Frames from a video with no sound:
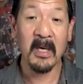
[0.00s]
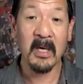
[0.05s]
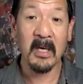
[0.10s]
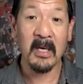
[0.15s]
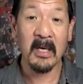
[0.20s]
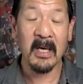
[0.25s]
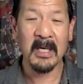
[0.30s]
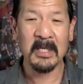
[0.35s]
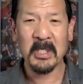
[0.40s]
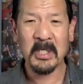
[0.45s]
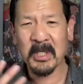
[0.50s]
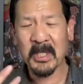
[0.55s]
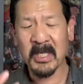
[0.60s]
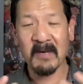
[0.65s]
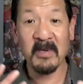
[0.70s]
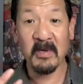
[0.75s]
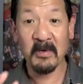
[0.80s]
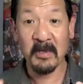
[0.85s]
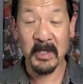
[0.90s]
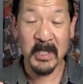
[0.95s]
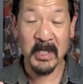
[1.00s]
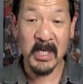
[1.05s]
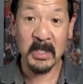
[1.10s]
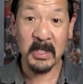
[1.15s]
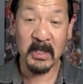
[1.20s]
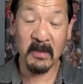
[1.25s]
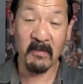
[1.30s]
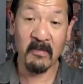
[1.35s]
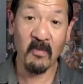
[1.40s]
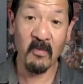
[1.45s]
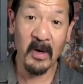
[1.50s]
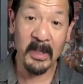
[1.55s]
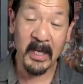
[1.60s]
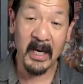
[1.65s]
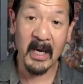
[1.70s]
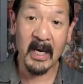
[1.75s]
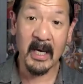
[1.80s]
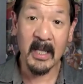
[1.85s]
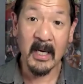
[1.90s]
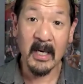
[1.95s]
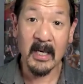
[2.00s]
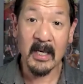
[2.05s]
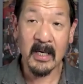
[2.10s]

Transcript: And just to give you a sense of what that